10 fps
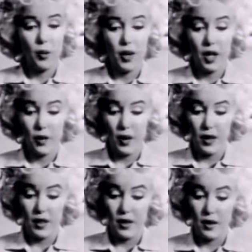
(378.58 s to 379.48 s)
working
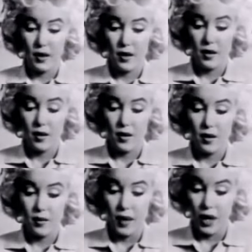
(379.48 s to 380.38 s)
with
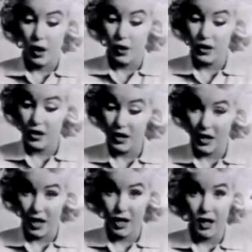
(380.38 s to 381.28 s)
my coach,
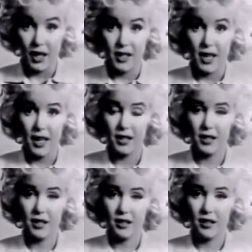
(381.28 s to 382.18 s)
Natasha
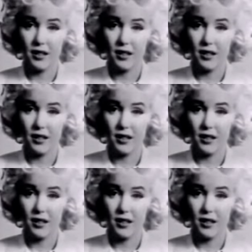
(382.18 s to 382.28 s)
Lytess,